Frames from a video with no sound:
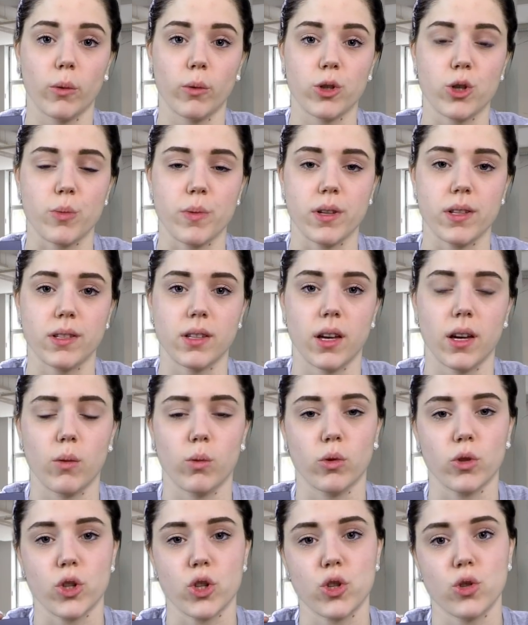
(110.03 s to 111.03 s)
which means that it
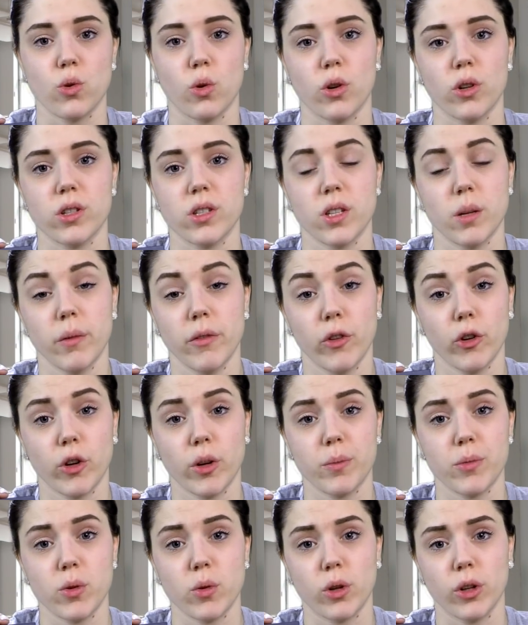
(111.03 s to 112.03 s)
will store some of your
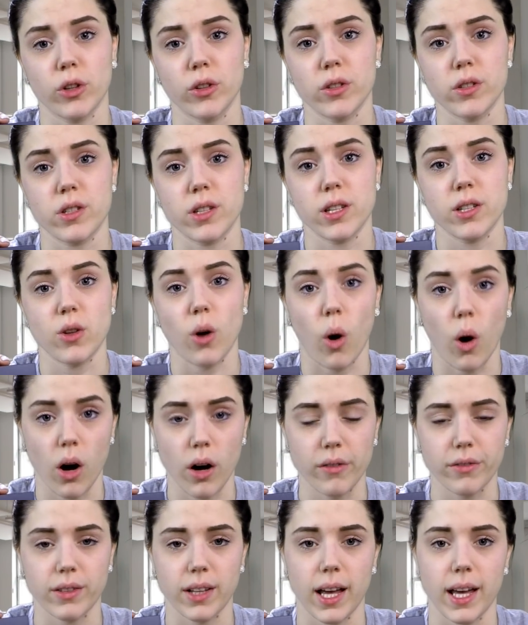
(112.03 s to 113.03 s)
cryptocurrencies
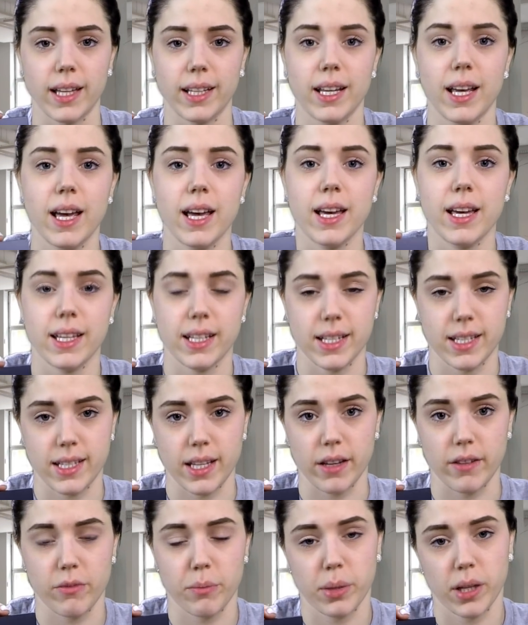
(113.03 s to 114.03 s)
offline in a
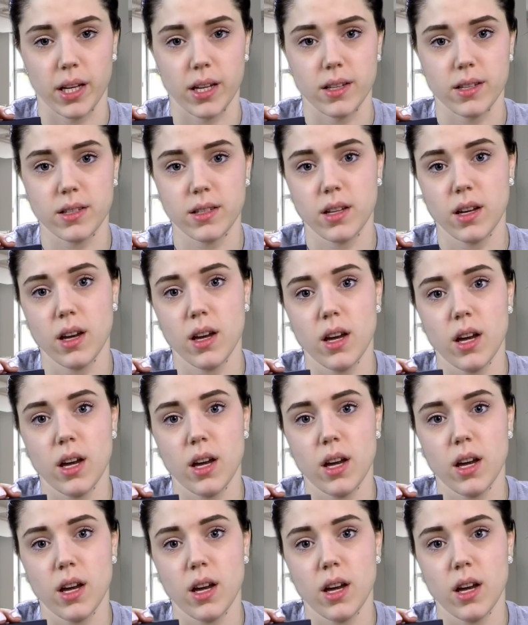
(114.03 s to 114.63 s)
safe place.